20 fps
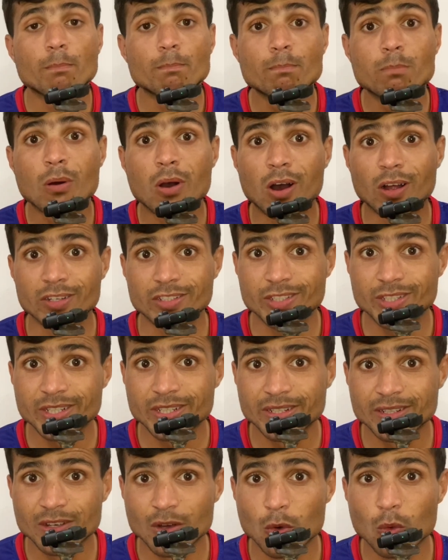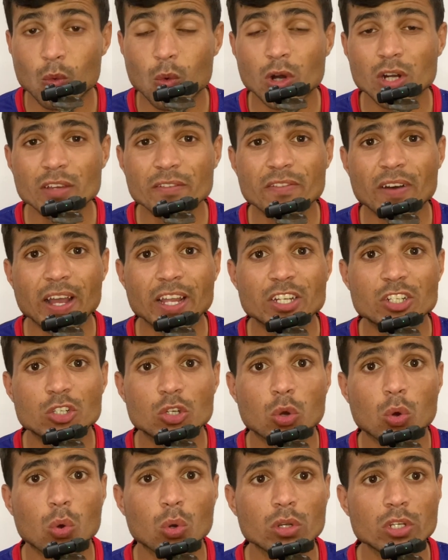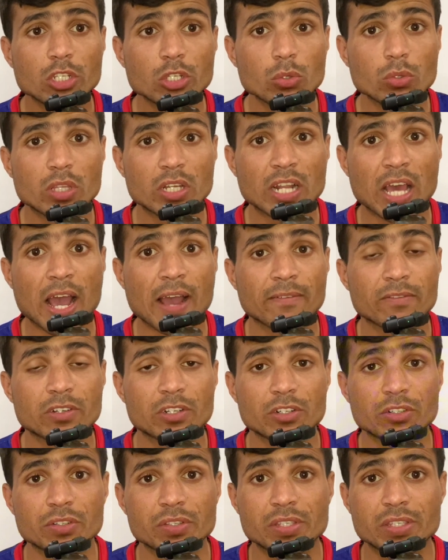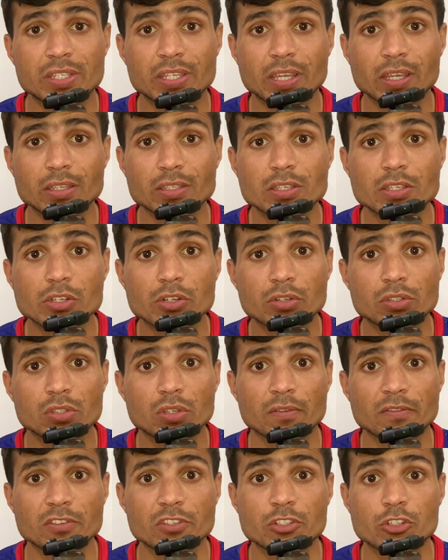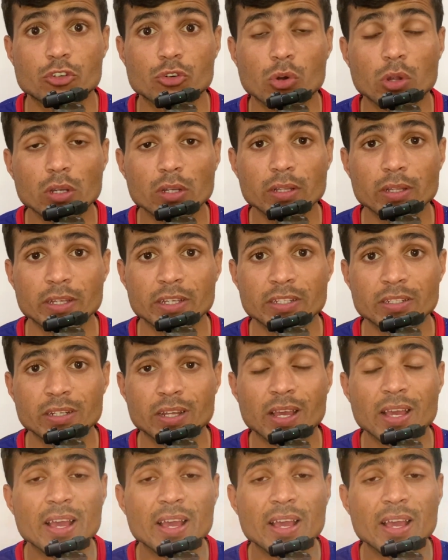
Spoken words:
But what if I told you that after 6 years of struggling,